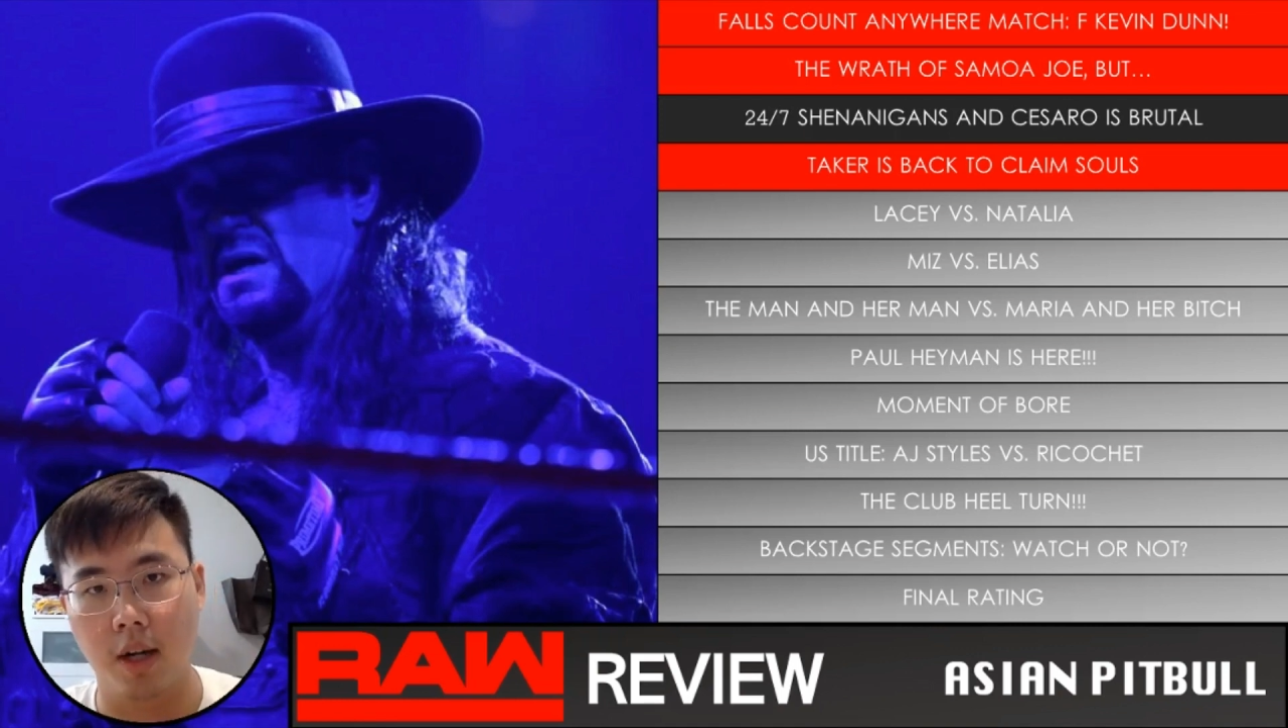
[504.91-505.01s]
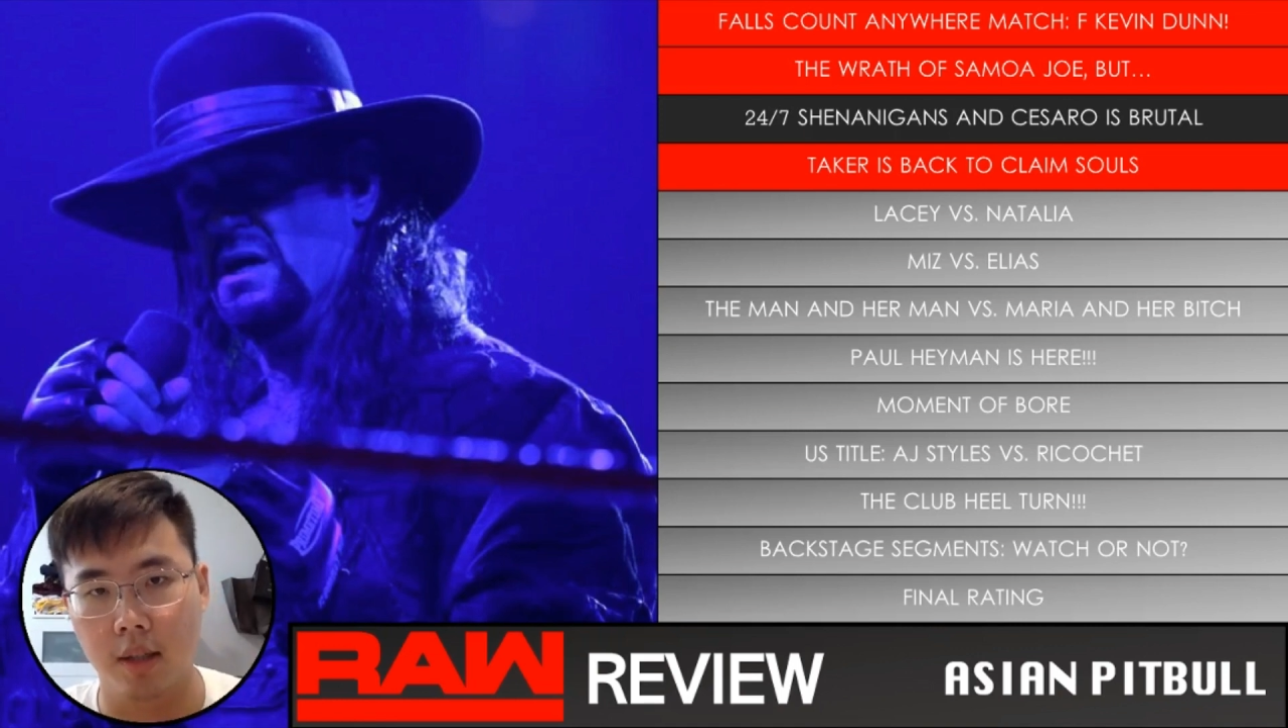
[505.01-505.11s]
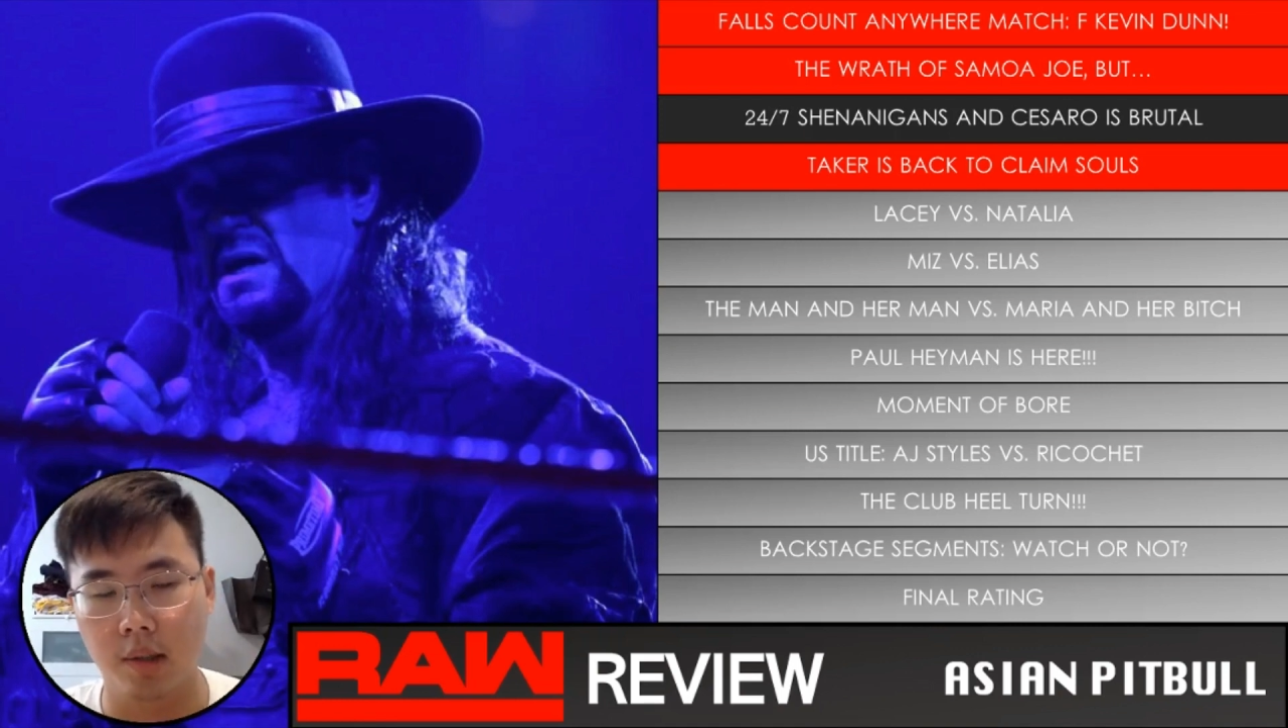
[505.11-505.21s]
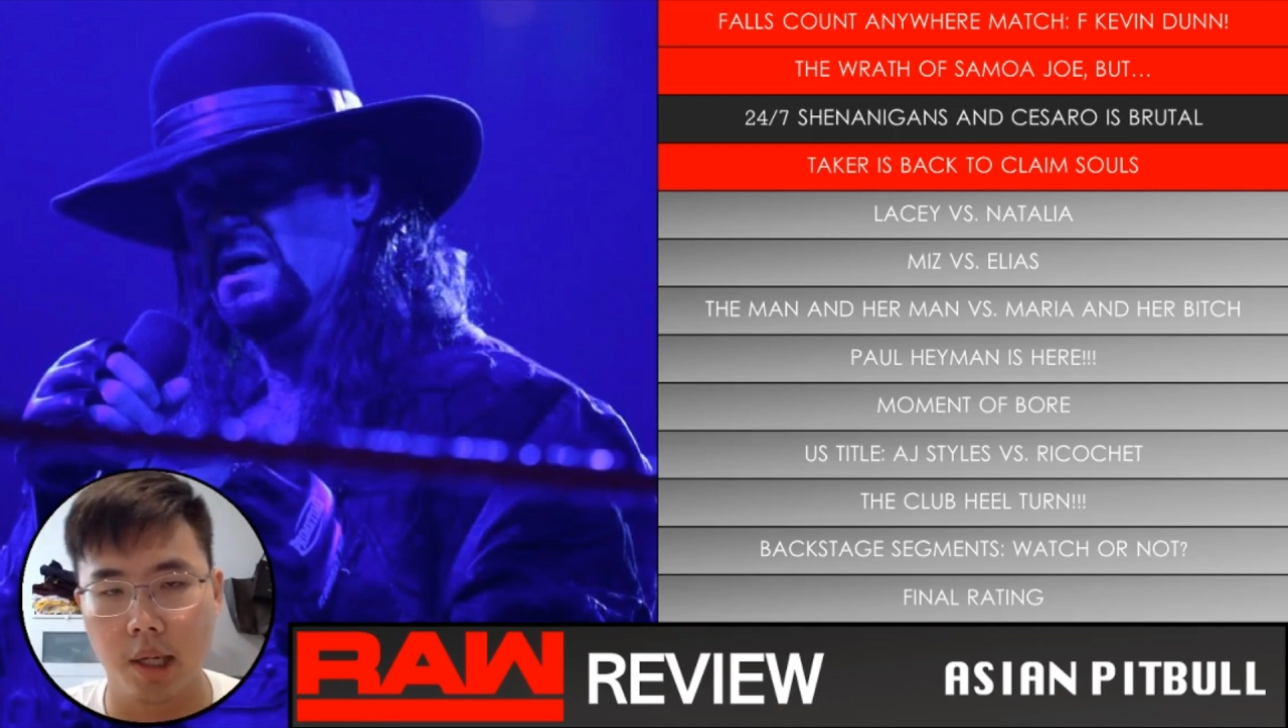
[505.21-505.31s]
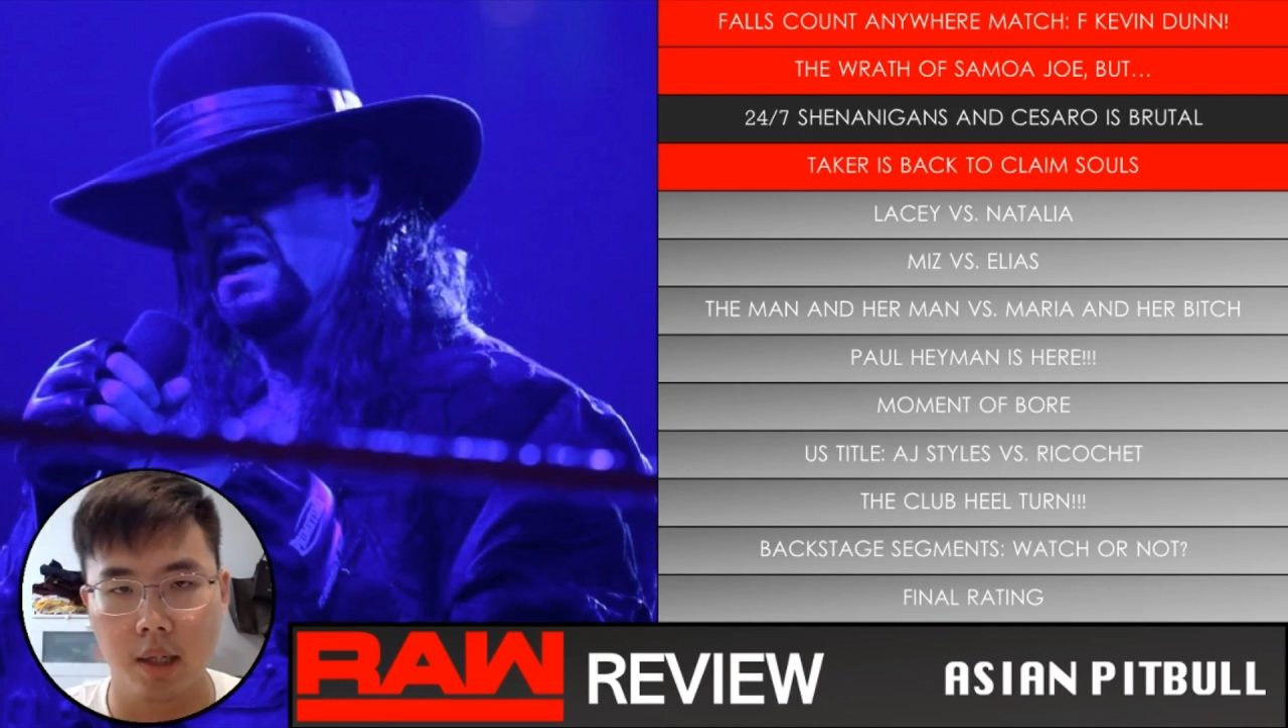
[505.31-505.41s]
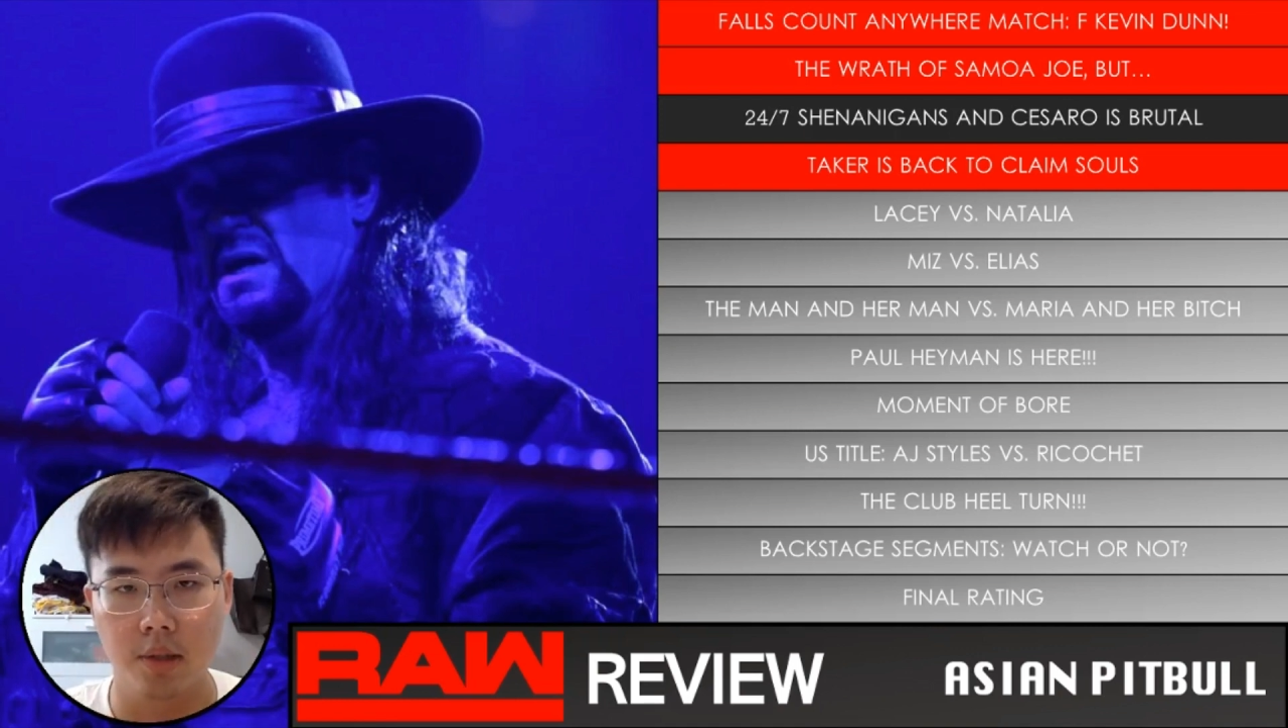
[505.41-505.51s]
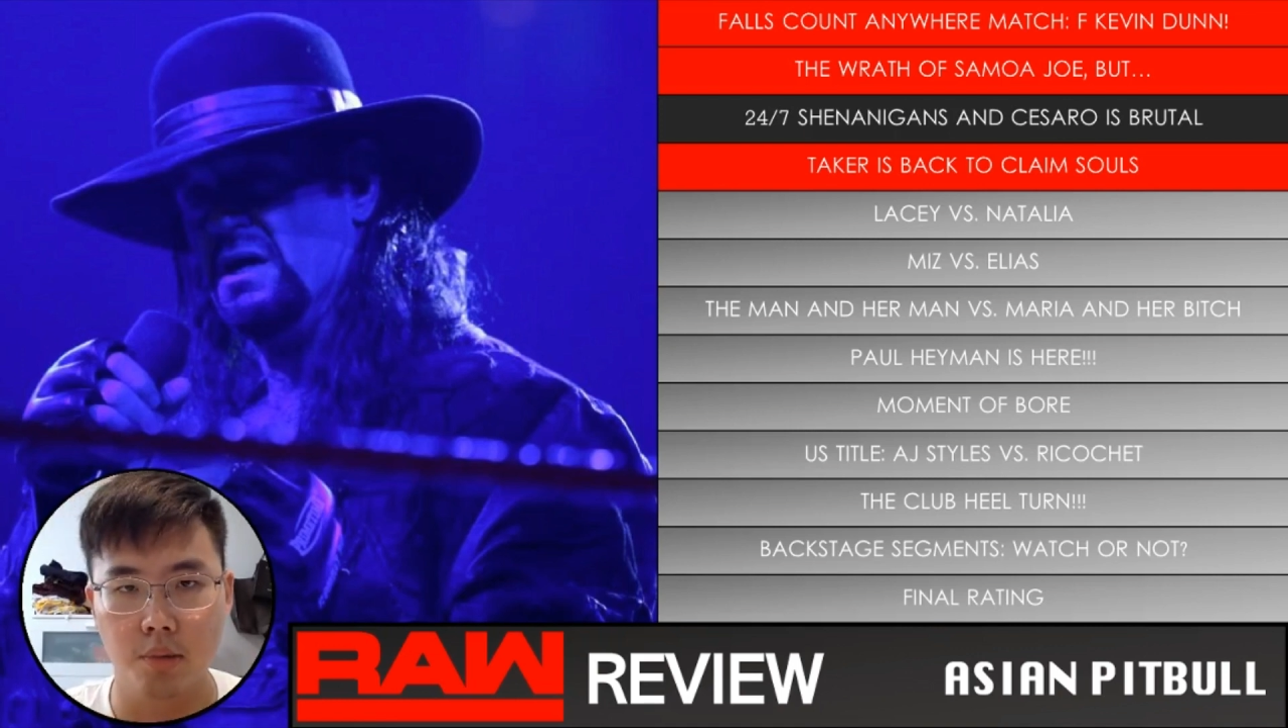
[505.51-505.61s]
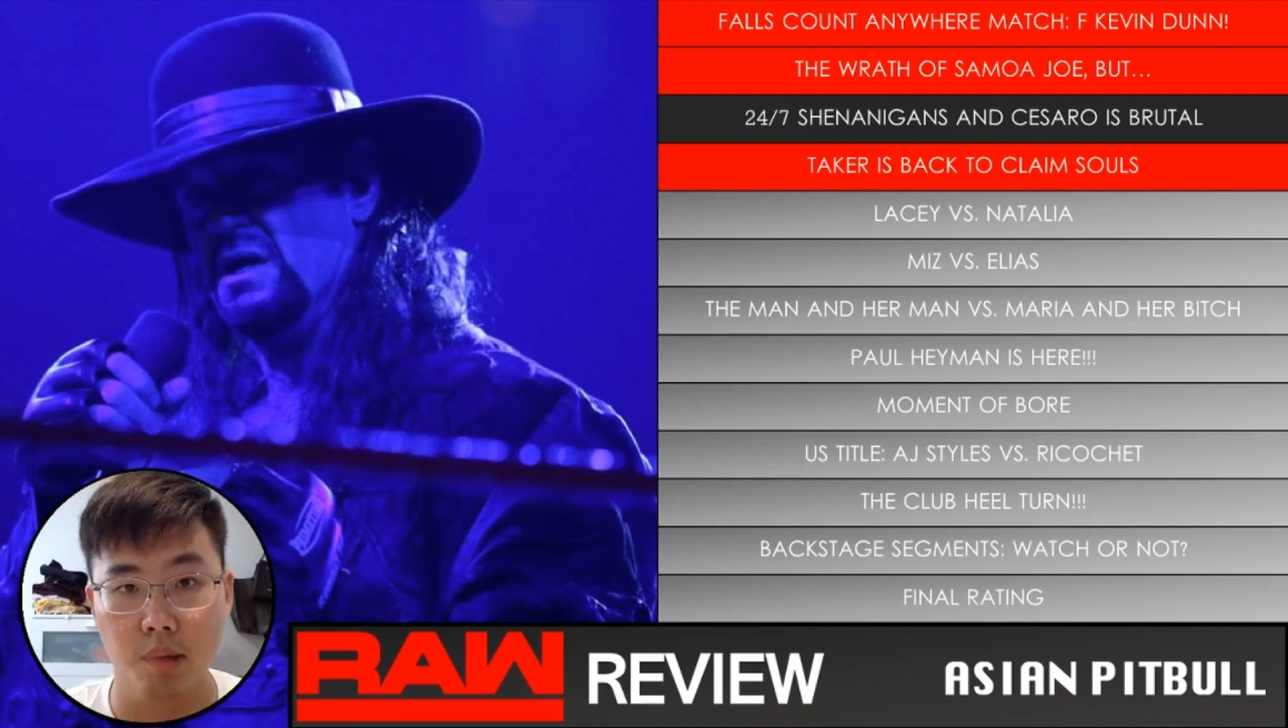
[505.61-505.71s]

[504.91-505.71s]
Undertaker's